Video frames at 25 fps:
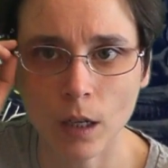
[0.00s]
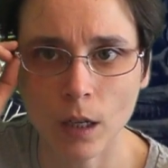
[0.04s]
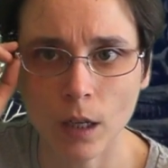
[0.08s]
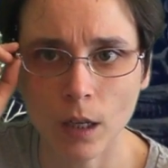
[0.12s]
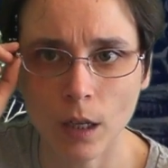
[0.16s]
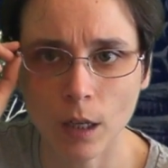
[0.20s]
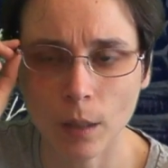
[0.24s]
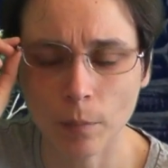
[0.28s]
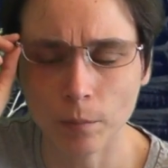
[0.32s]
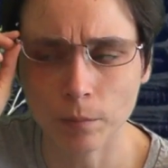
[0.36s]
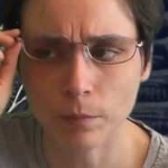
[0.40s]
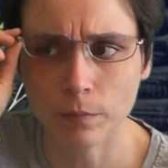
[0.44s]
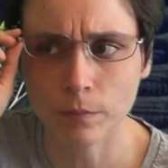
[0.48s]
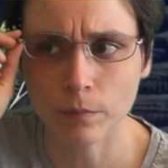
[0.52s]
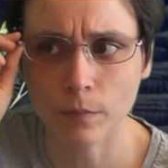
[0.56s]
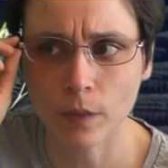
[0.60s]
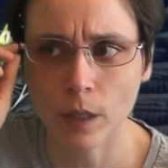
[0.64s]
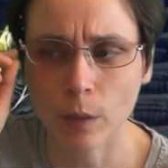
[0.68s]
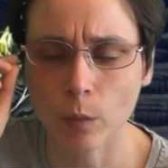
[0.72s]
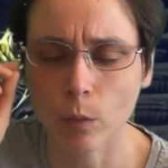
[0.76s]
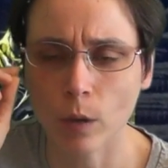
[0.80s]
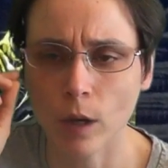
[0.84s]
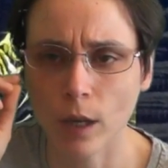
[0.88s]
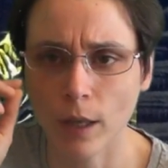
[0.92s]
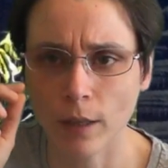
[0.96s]

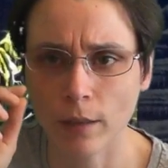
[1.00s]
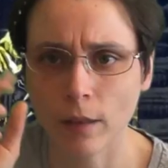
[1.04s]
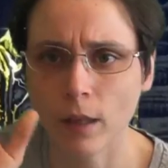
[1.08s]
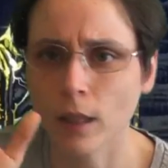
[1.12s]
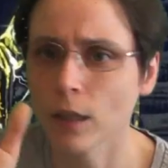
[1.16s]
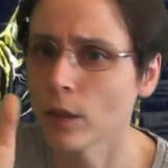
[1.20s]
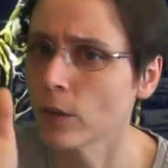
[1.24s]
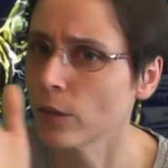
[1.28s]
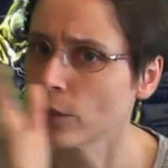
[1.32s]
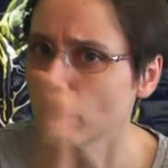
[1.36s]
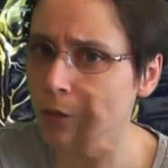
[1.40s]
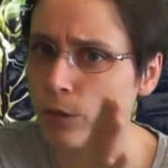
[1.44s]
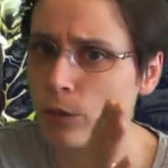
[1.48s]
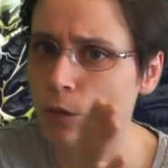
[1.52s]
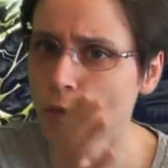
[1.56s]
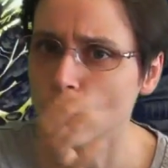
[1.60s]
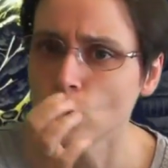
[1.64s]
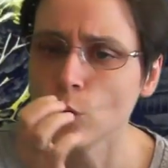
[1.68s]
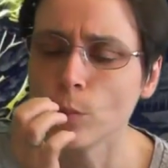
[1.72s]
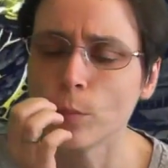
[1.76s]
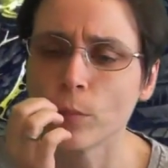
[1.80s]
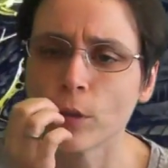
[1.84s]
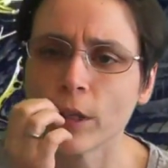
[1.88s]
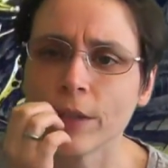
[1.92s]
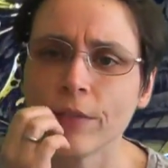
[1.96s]
There were, I think,
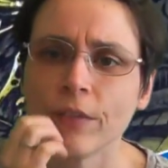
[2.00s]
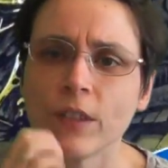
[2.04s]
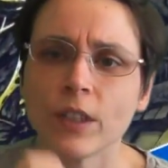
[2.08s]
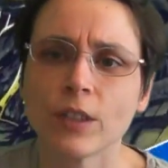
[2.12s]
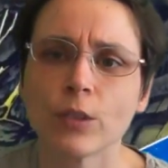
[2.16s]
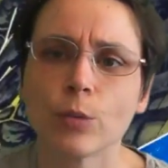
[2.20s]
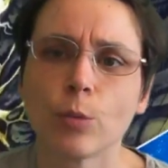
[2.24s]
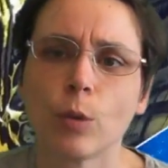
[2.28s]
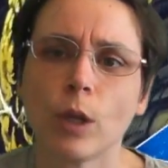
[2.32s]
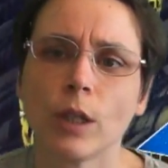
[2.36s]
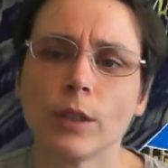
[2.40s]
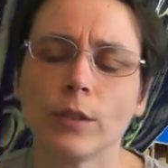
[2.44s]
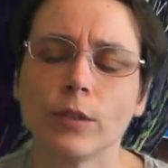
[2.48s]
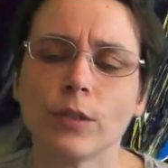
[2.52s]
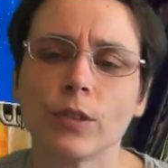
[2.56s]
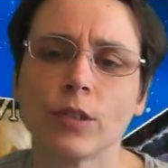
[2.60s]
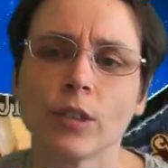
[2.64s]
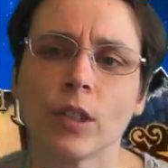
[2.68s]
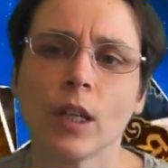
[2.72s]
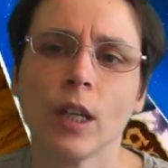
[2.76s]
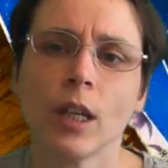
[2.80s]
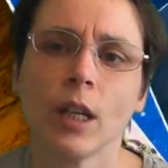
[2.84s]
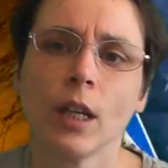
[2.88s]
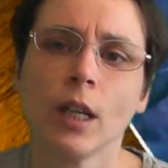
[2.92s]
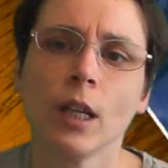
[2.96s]
2 previous ones.